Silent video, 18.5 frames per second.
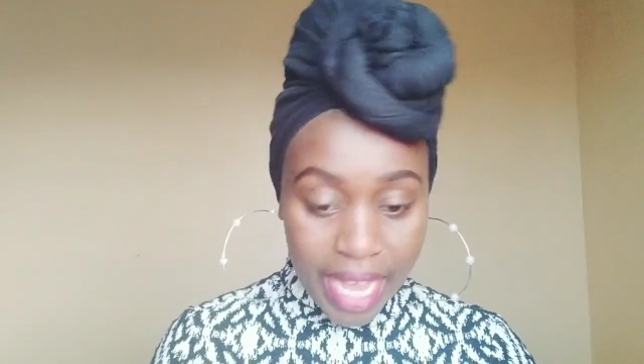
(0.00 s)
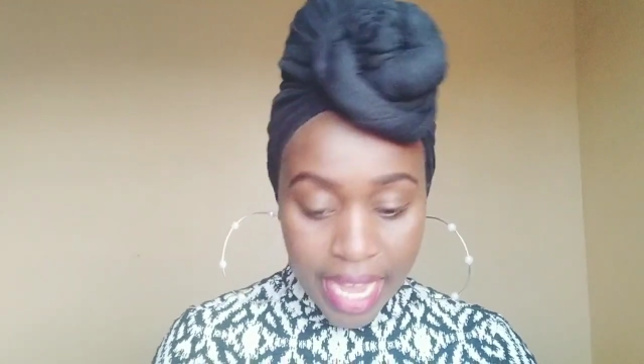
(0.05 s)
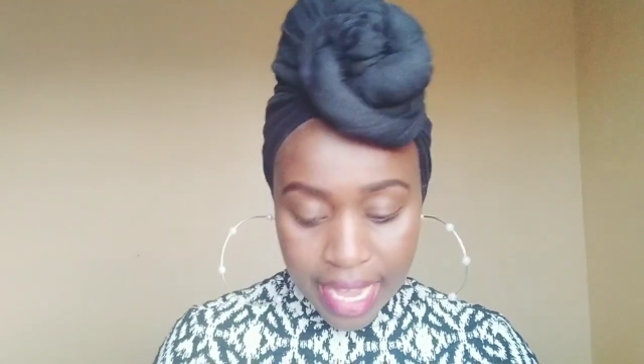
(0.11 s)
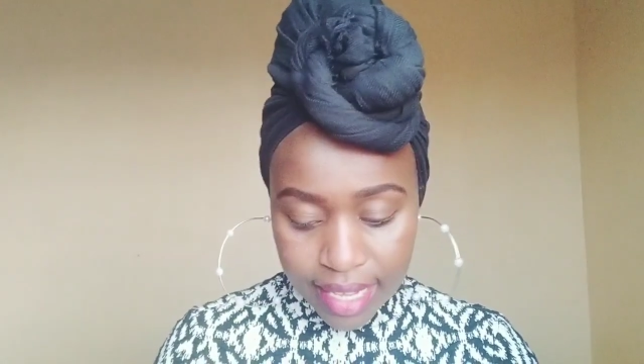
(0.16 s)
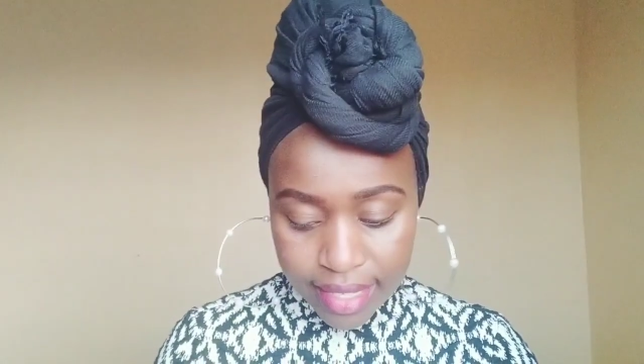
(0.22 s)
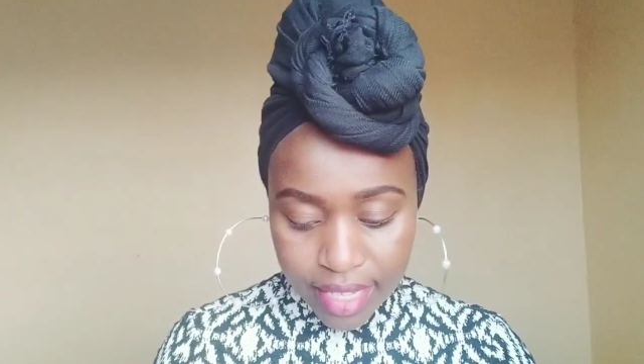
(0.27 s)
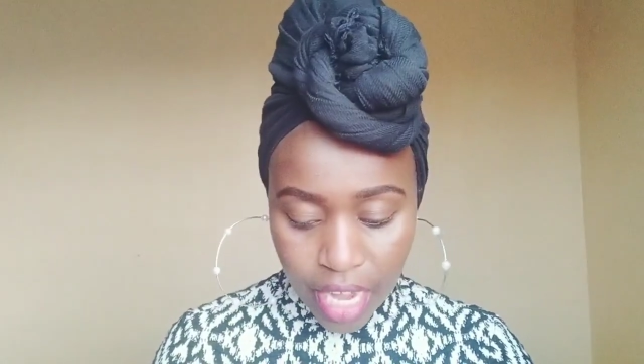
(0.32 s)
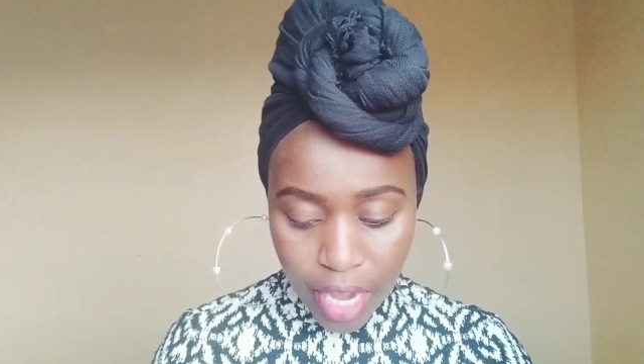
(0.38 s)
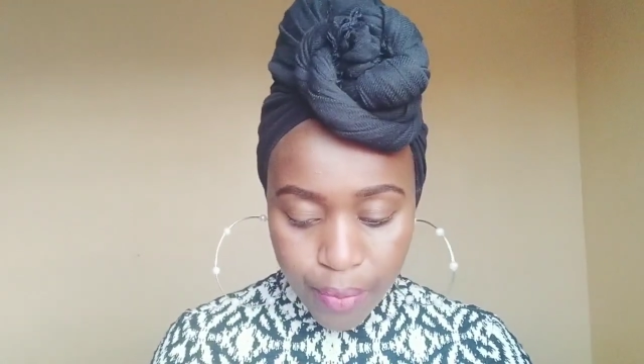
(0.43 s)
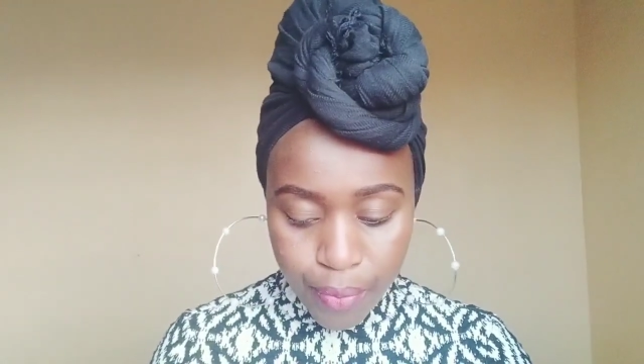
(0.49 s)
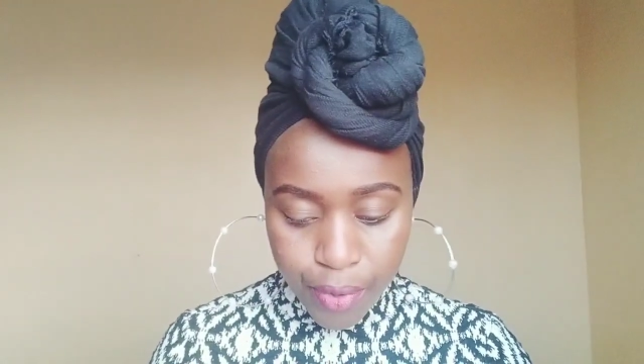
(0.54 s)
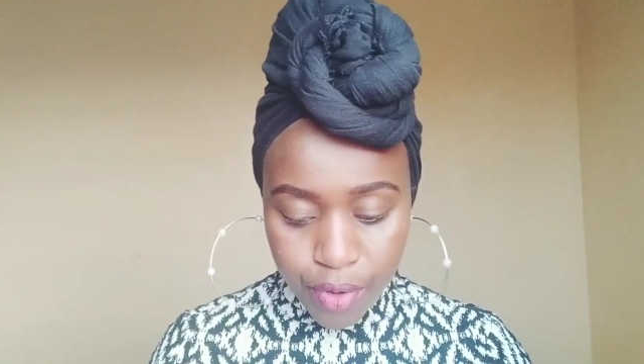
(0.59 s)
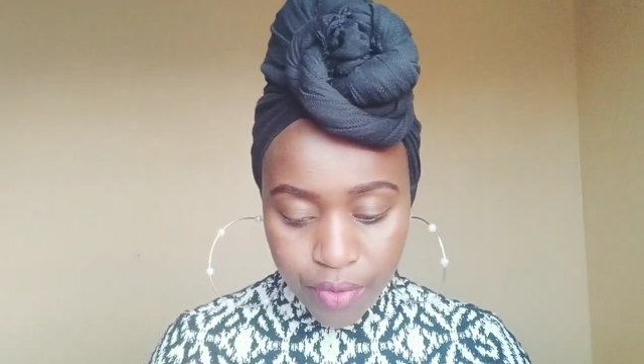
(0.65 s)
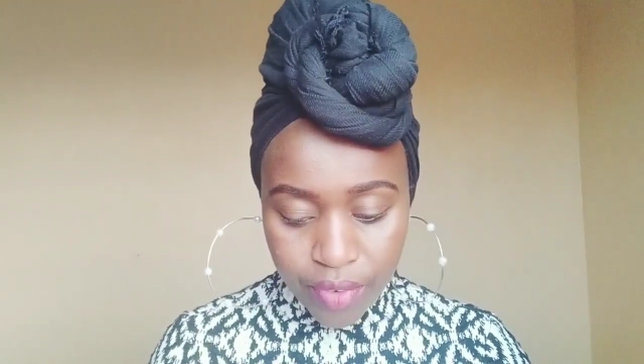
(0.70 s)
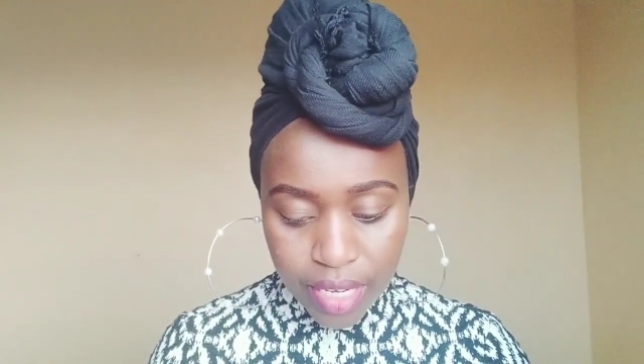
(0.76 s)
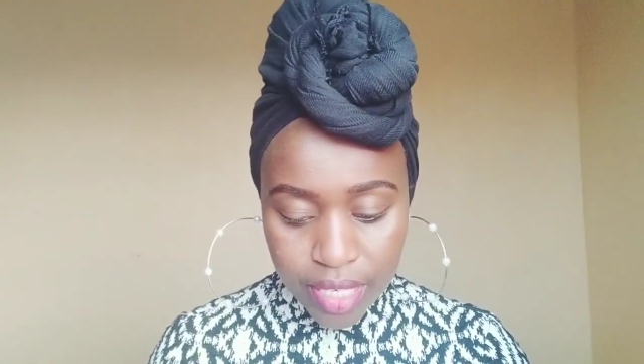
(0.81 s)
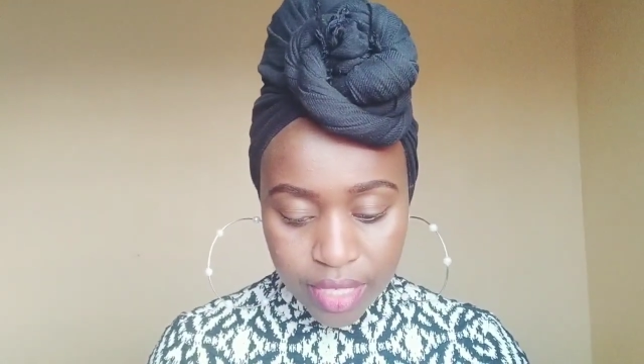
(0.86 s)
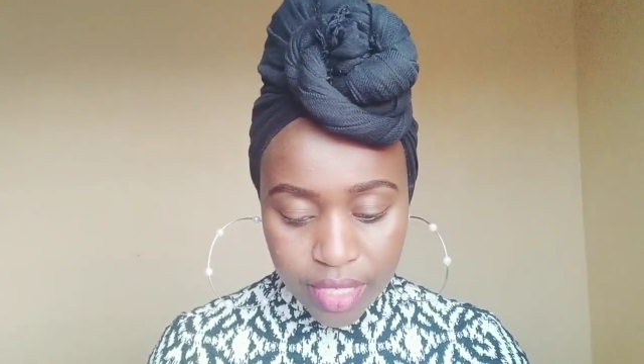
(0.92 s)
as I
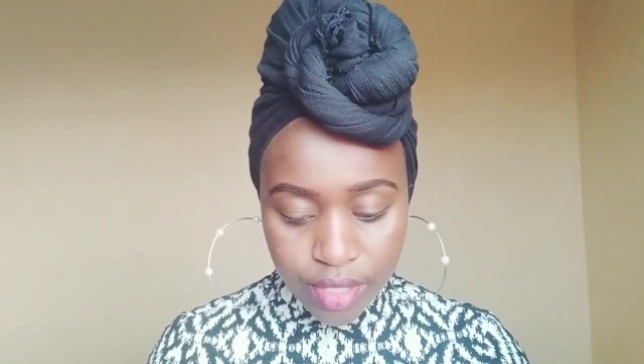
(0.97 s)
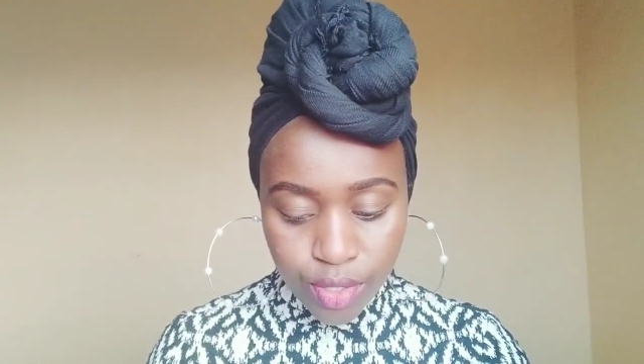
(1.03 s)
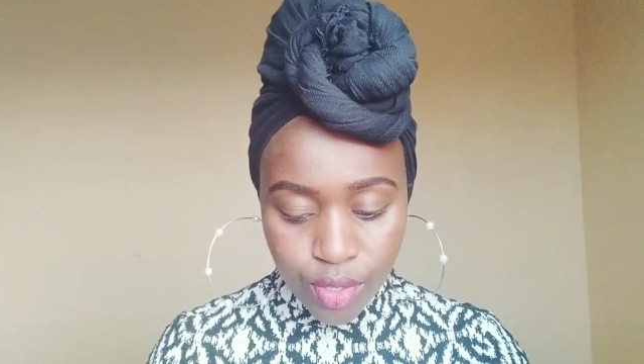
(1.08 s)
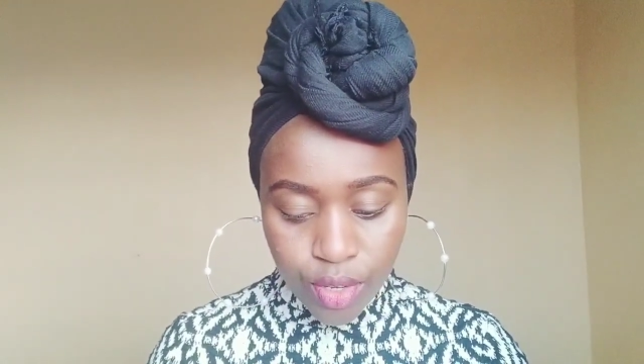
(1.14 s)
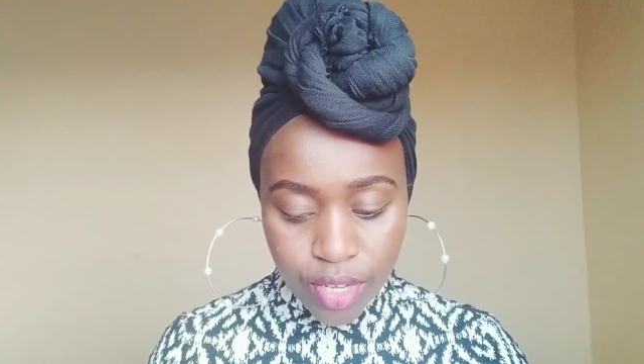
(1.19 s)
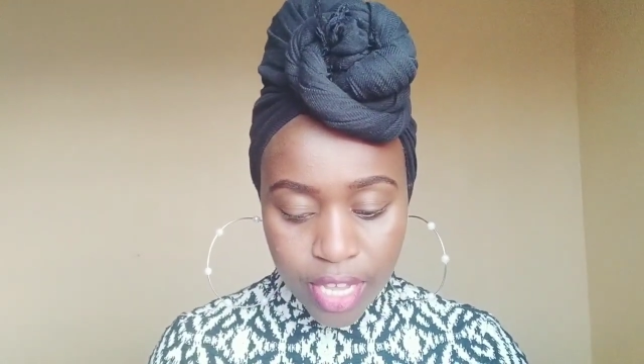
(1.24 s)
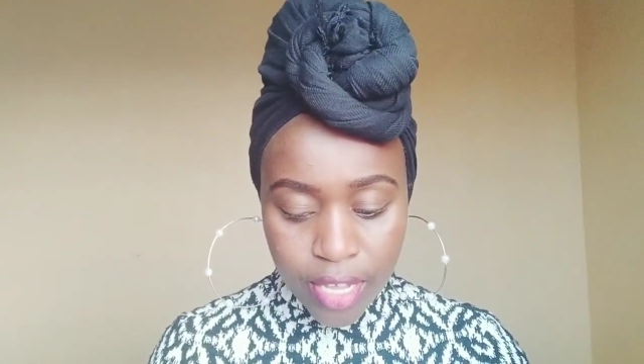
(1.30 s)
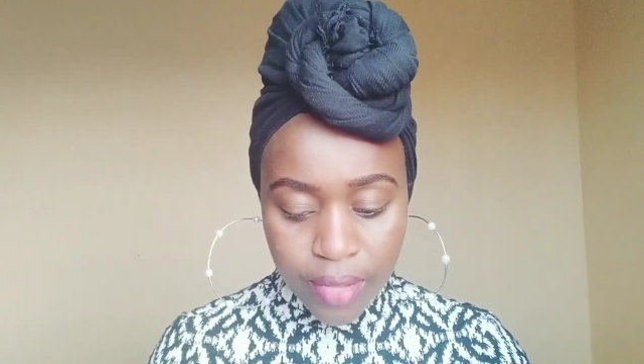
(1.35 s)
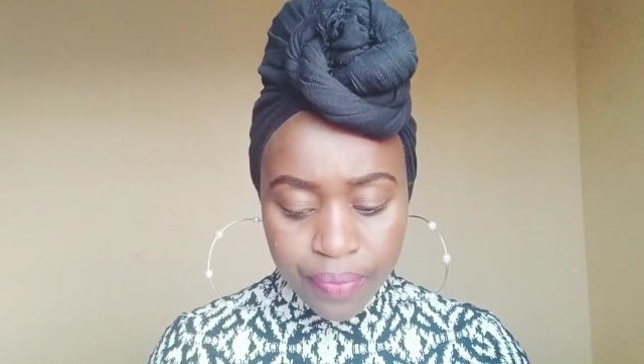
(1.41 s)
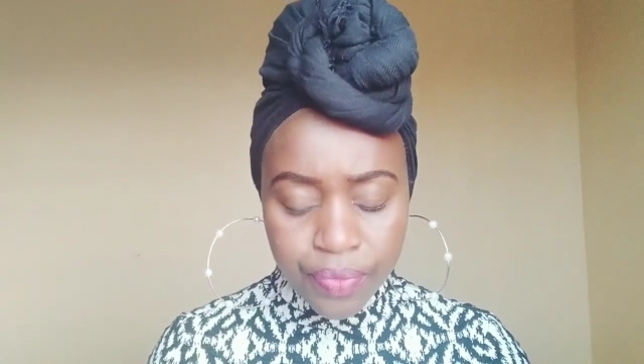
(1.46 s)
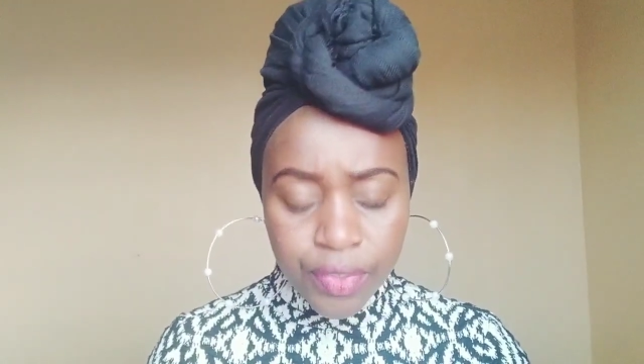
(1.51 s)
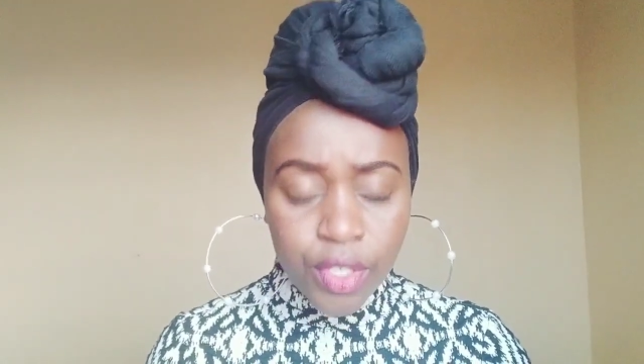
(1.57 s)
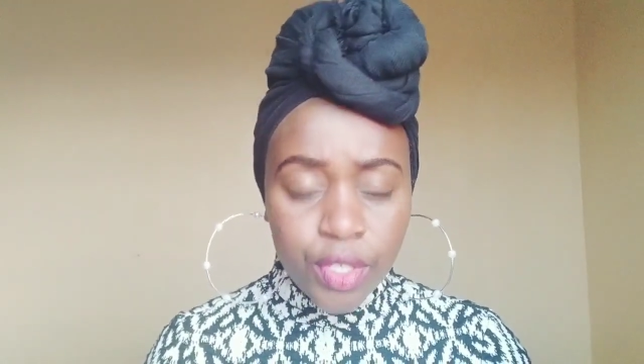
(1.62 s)
provide it, okay?